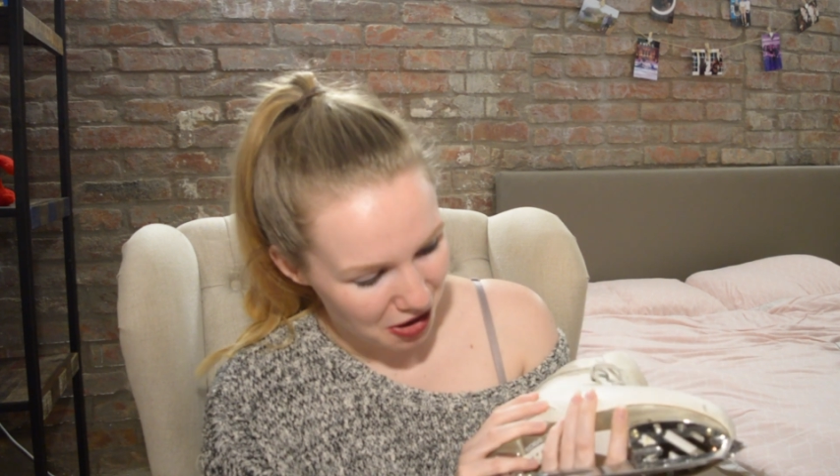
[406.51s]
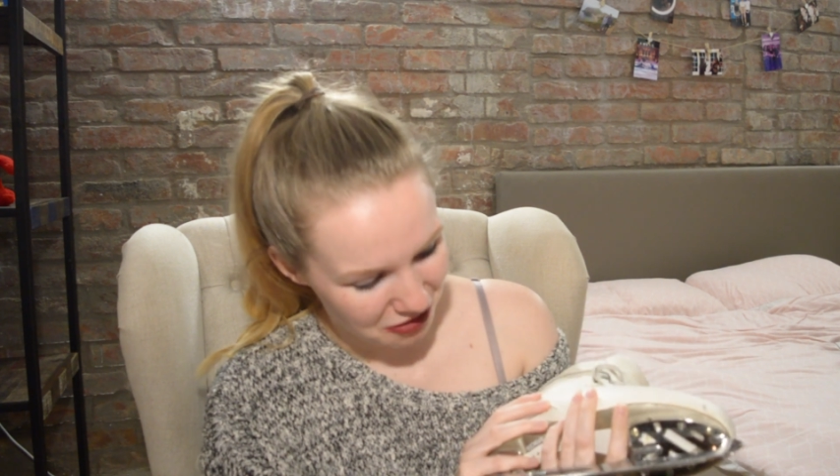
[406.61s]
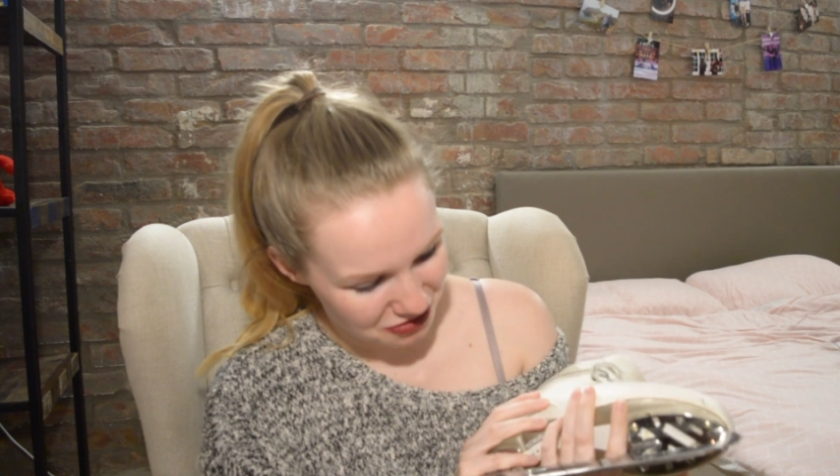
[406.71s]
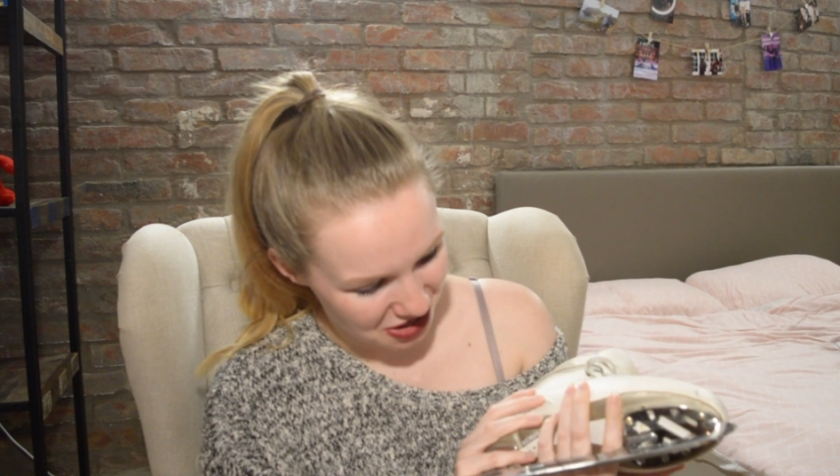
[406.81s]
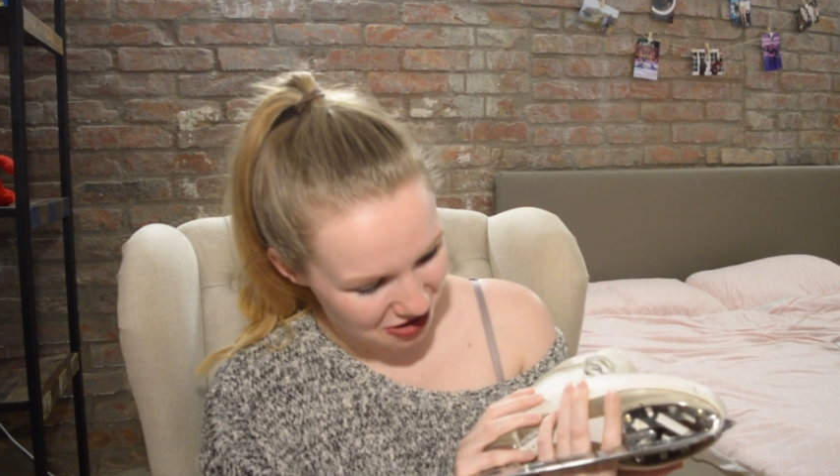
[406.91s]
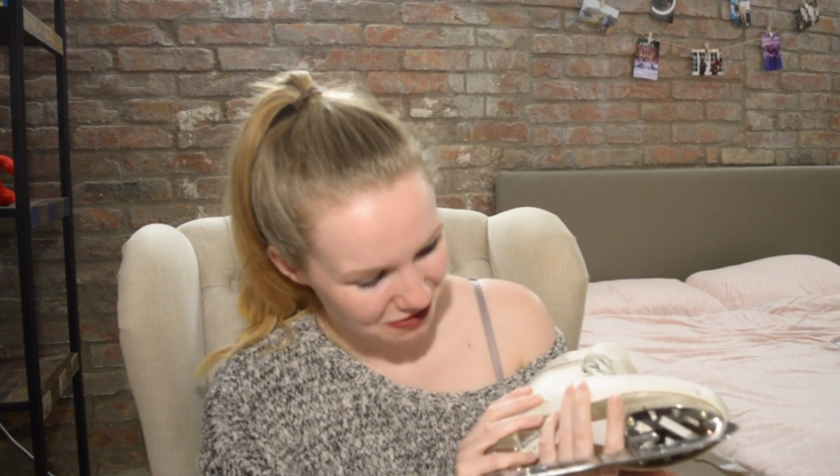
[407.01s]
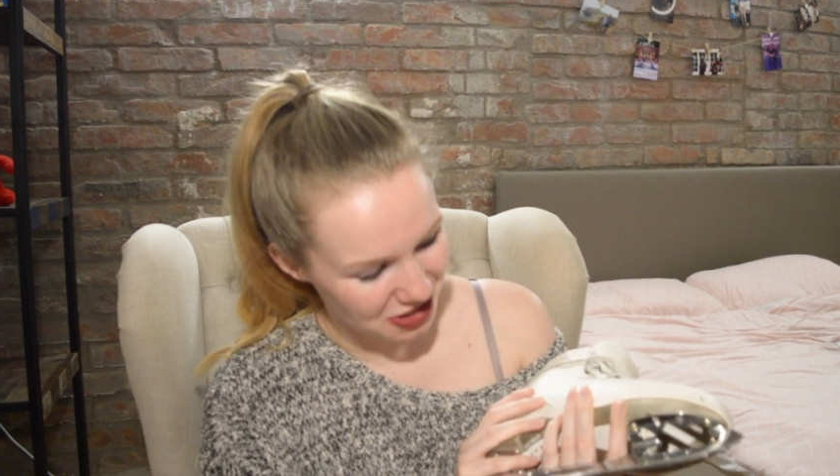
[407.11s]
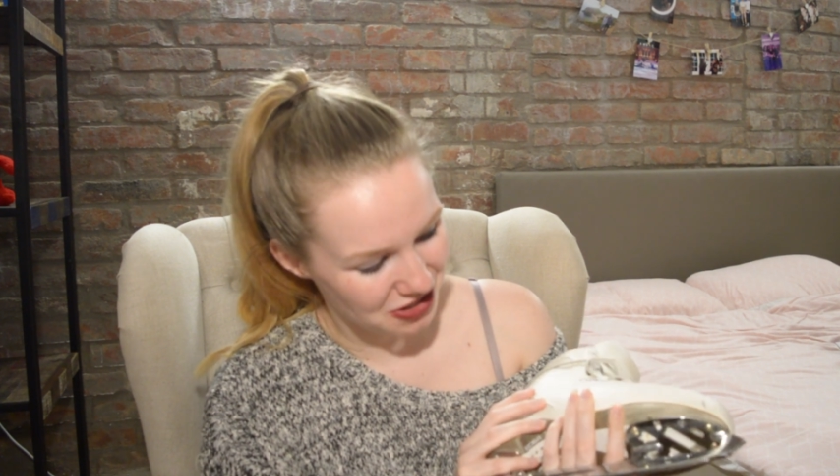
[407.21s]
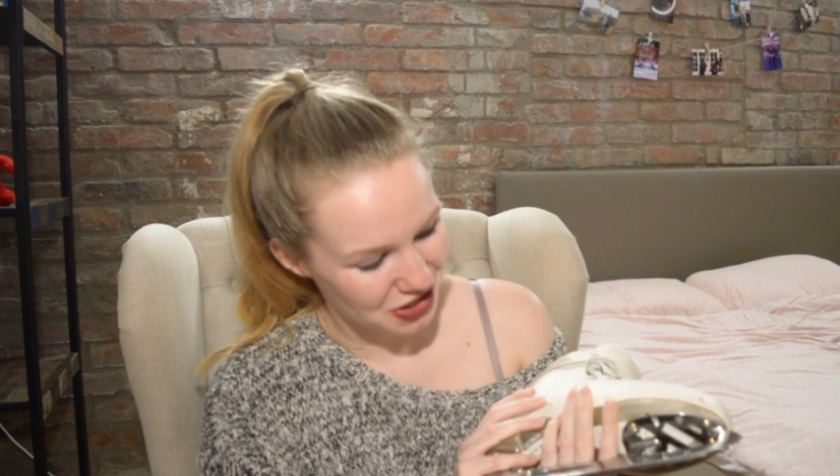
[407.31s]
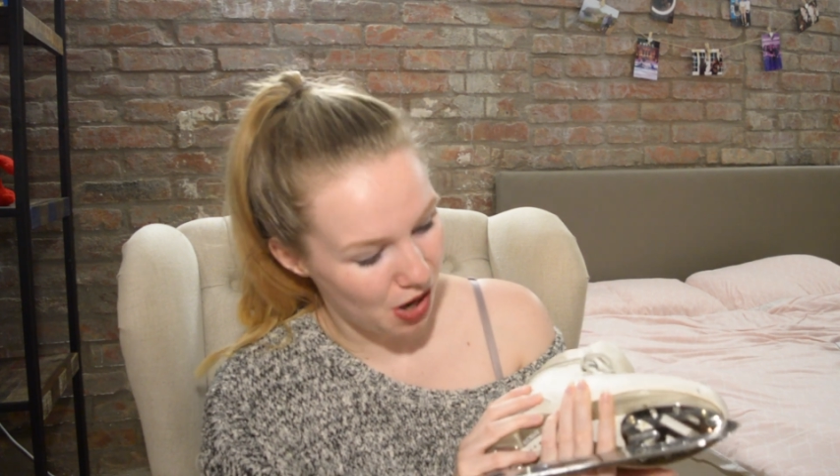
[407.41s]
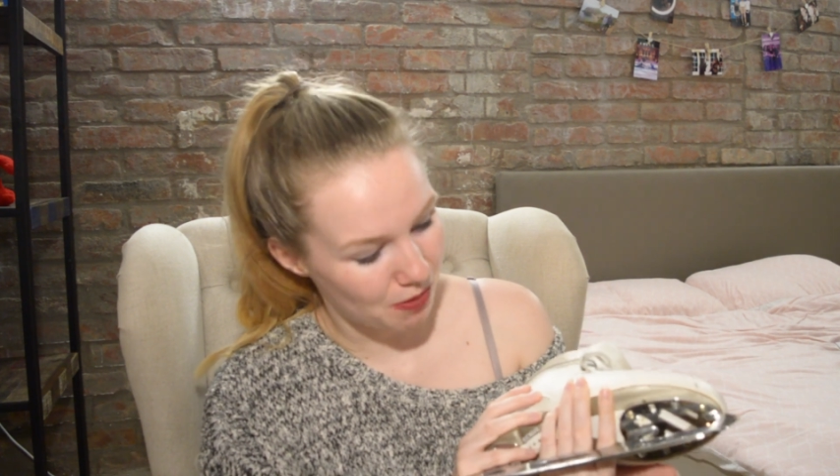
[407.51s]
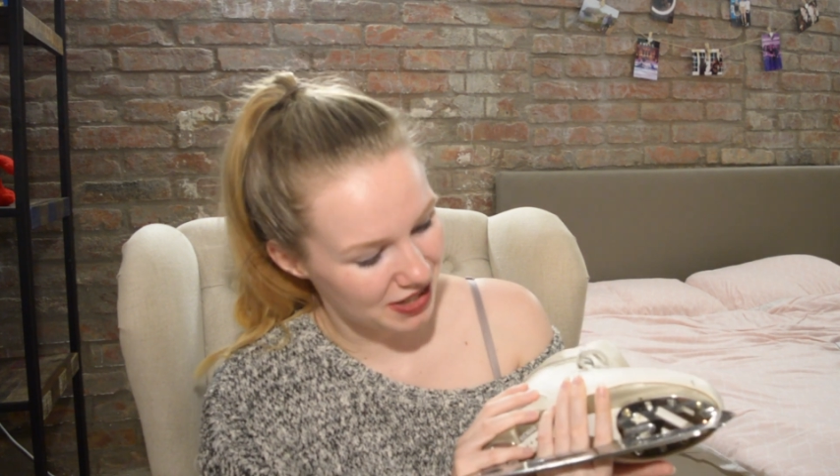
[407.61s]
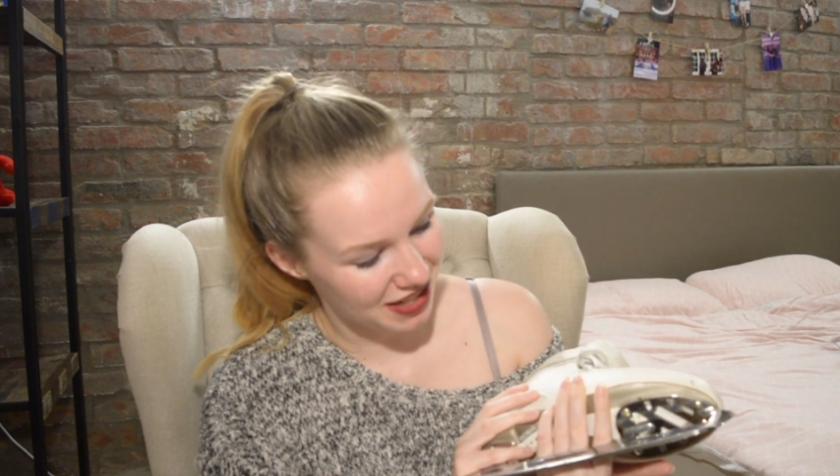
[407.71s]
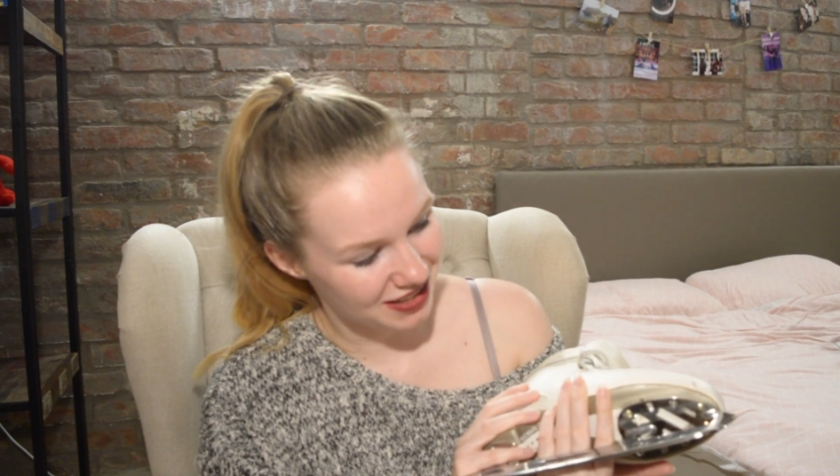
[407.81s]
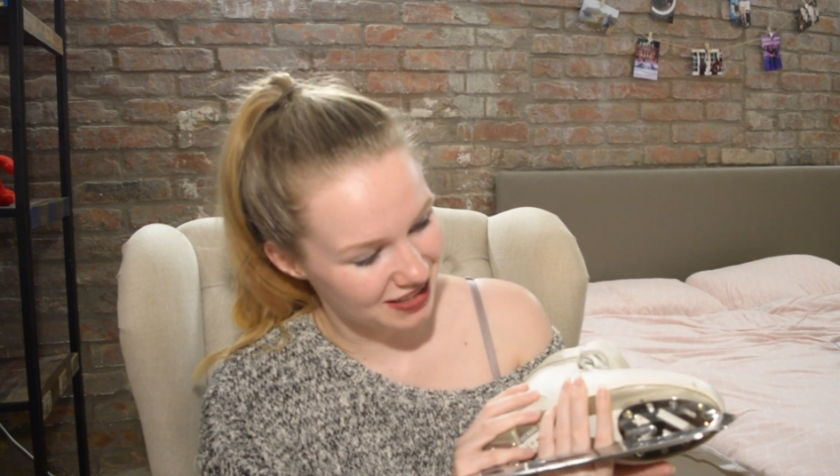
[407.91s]
after a few
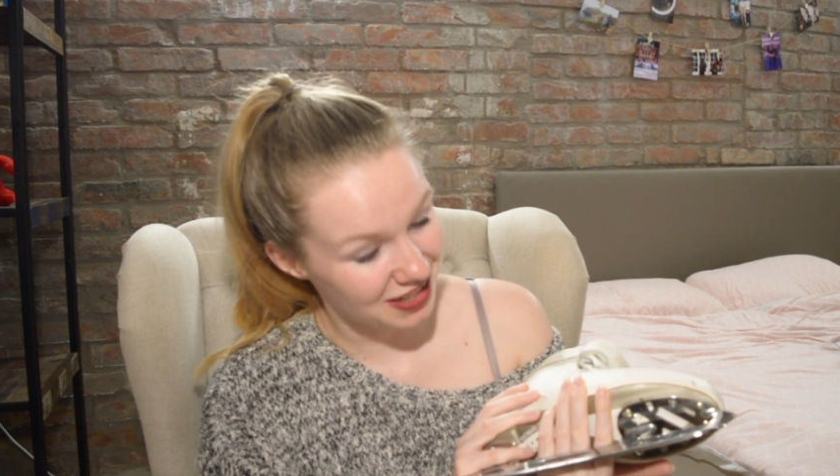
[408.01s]
sharpenings